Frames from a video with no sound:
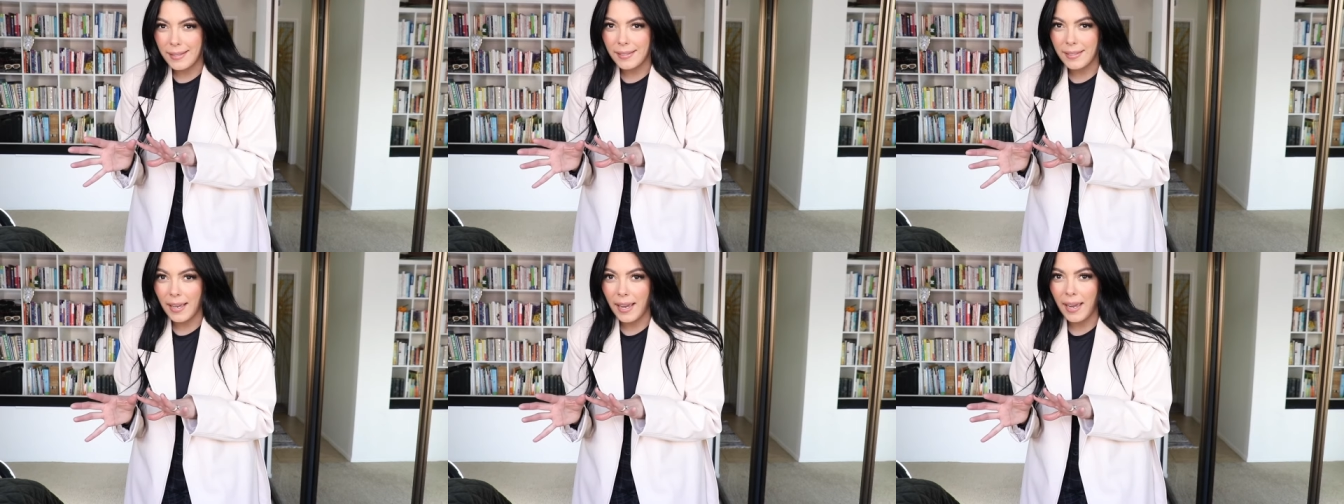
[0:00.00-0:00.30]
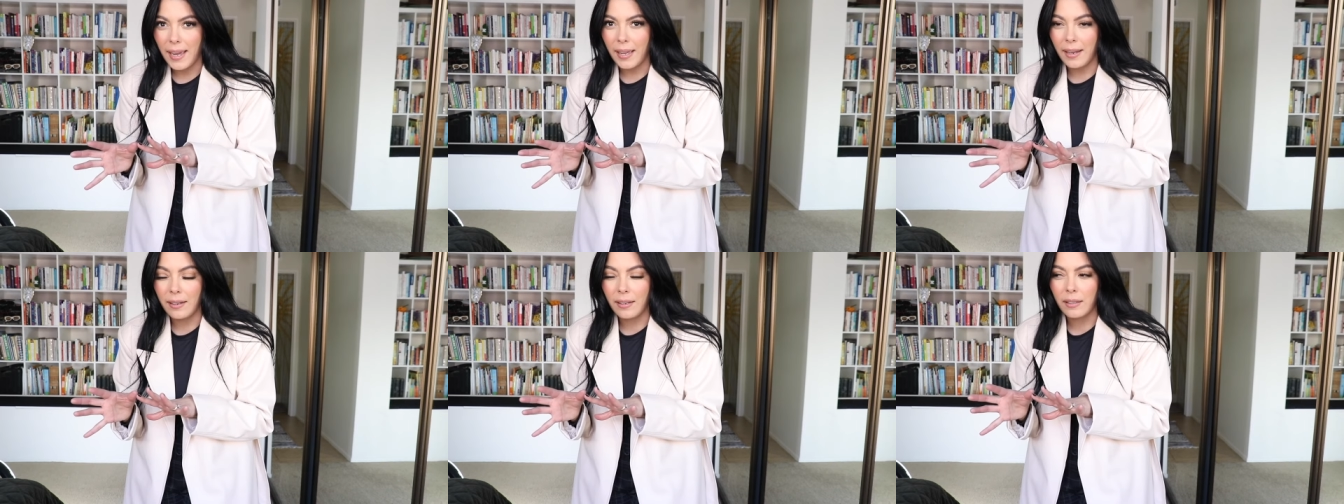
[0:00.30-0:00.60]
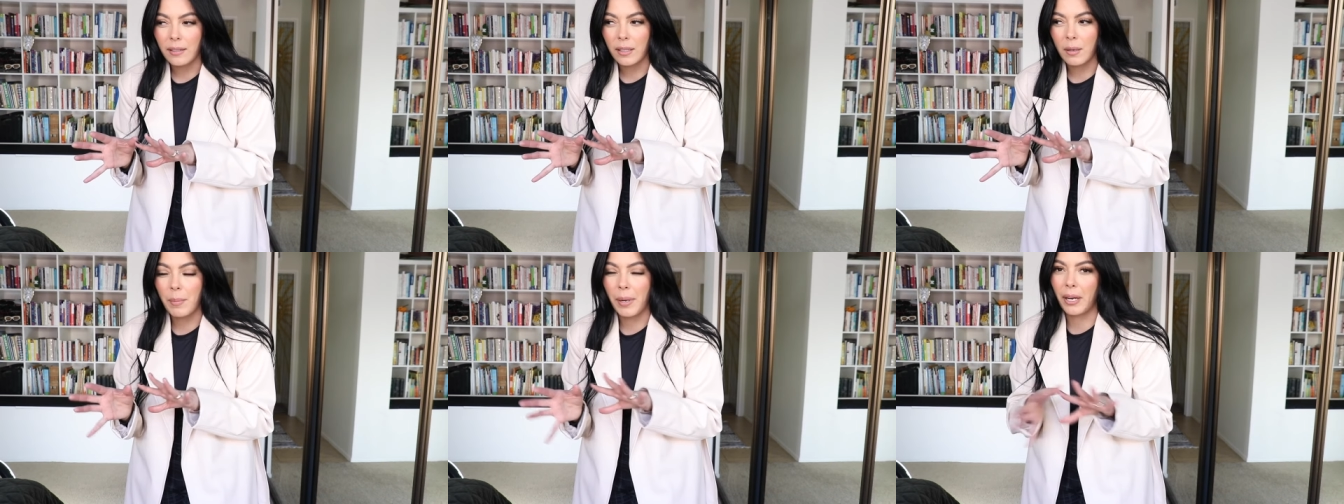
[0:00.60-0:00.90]
side
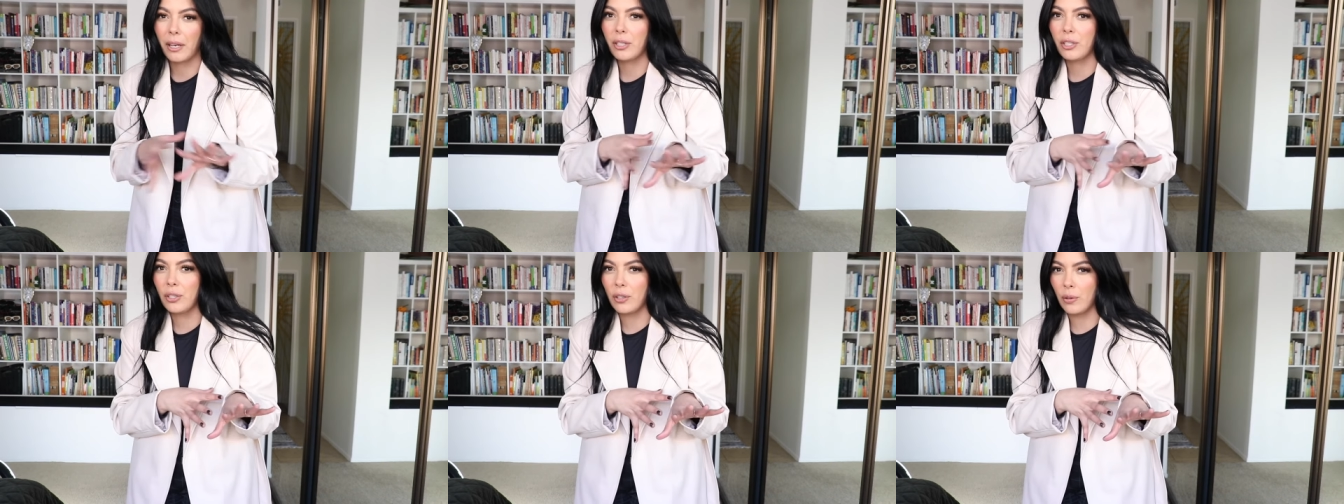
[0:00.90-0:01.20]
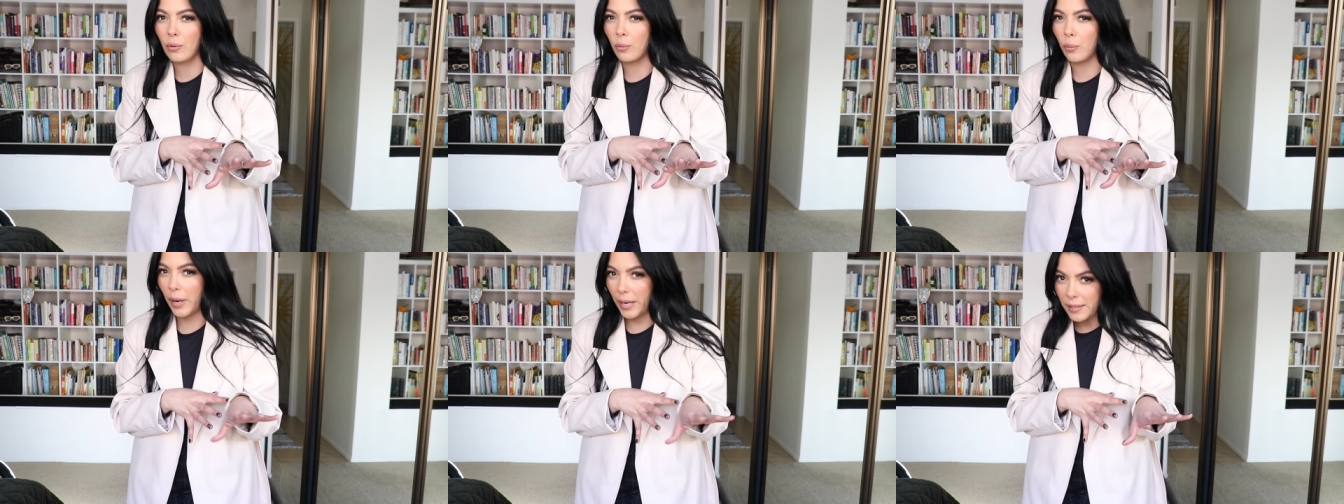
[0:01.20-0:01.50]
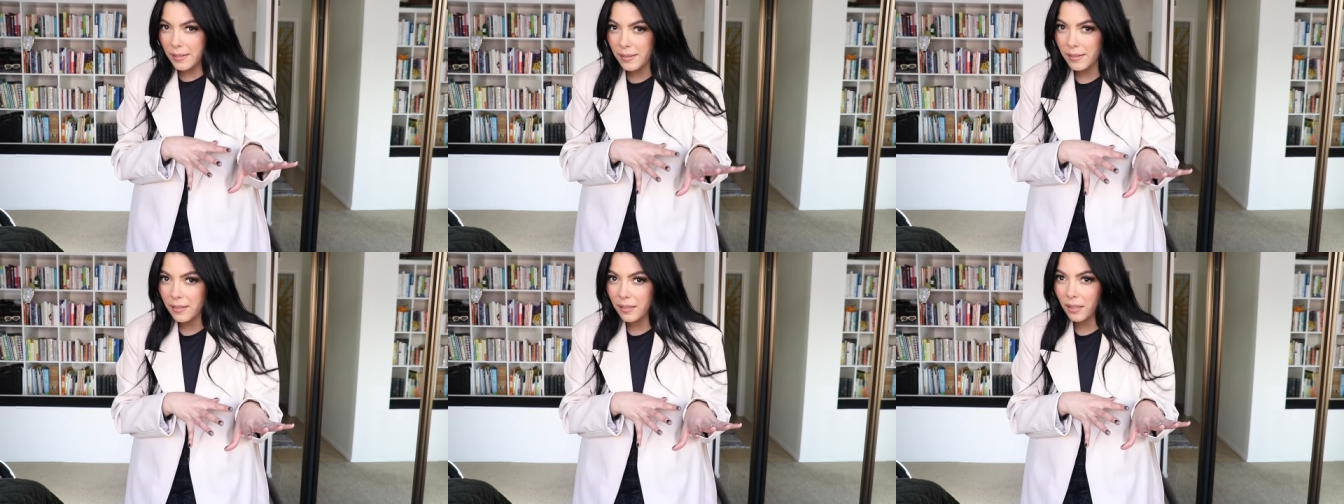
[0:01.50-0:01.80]
compared to the
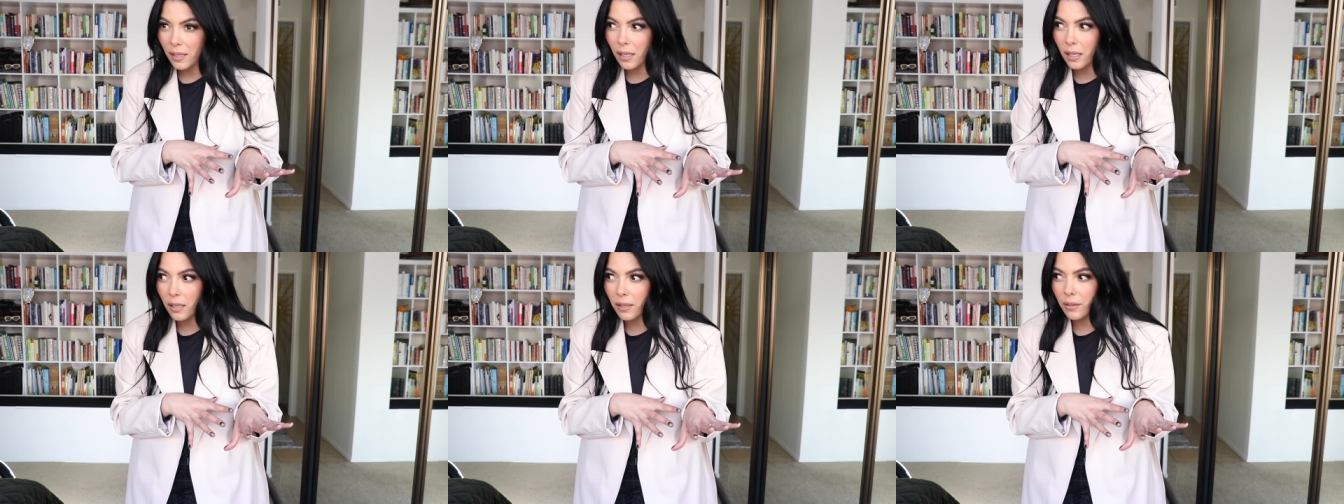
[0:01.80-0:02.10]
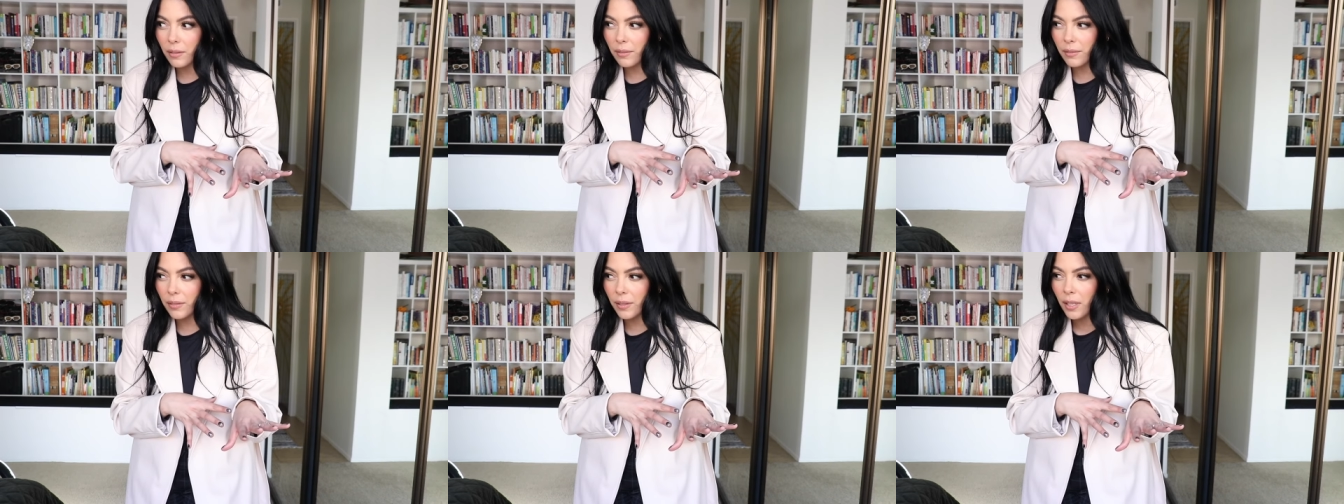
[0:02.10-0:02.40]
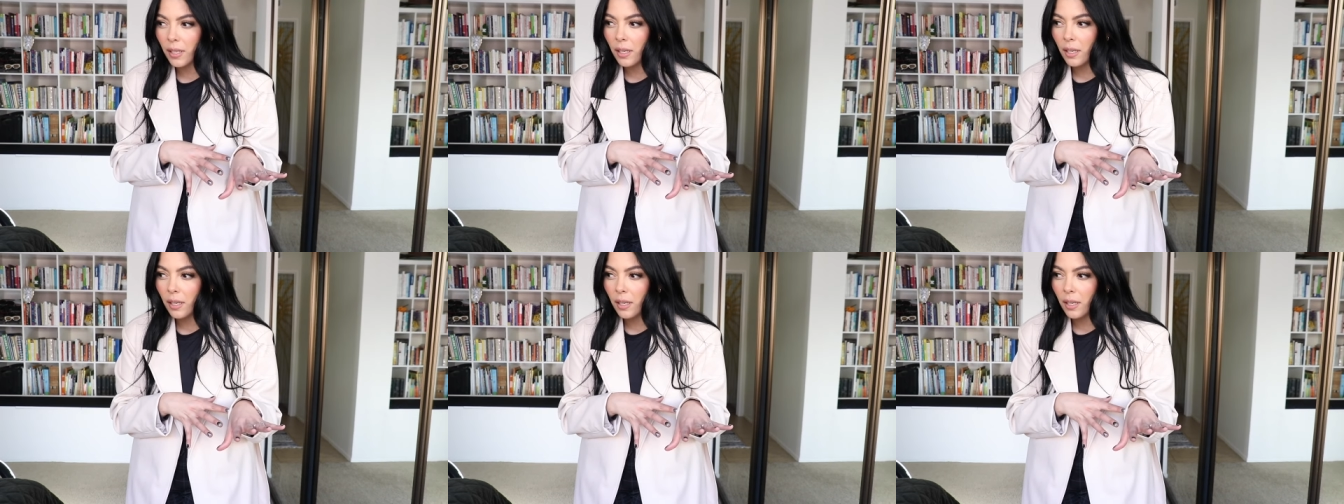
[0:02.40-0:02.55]
rest of